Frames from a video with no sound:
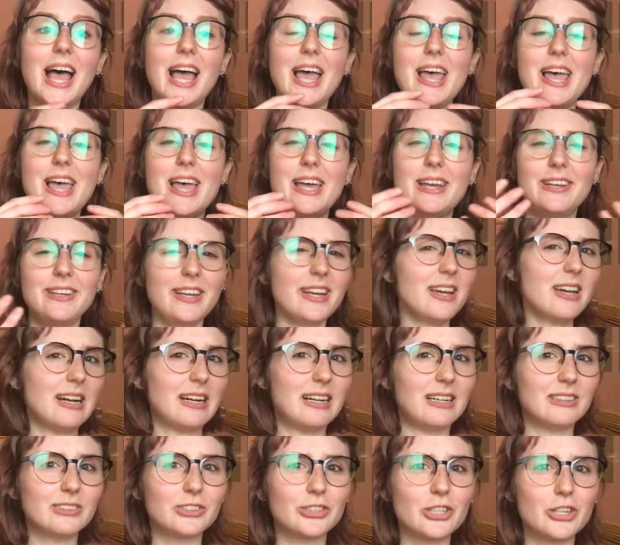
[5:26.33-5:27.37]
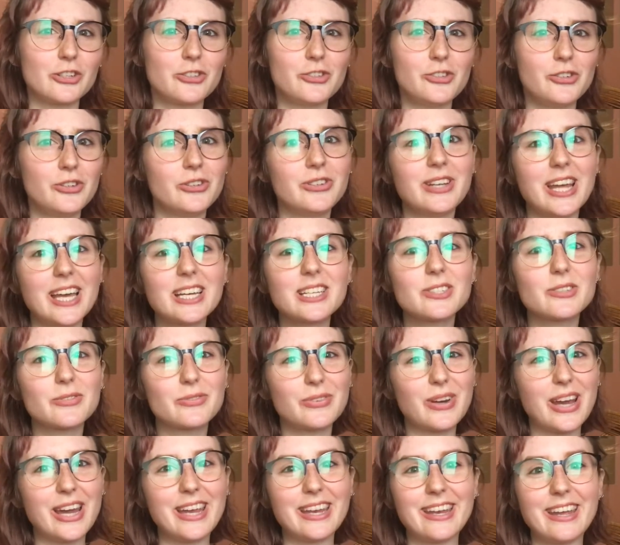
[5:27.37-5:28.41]
And yeah, I'll talk to you next
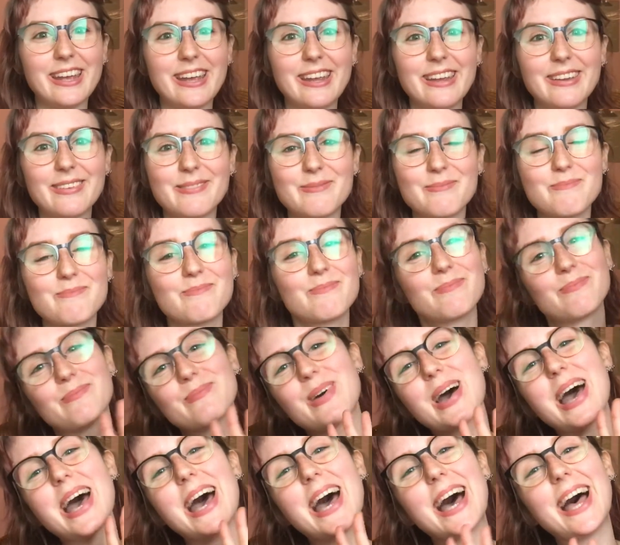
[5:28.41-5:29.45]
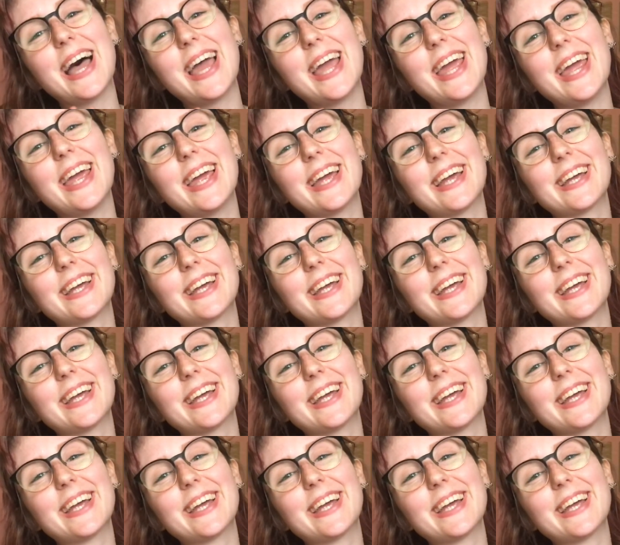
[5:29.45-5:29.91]
Friday. Bye!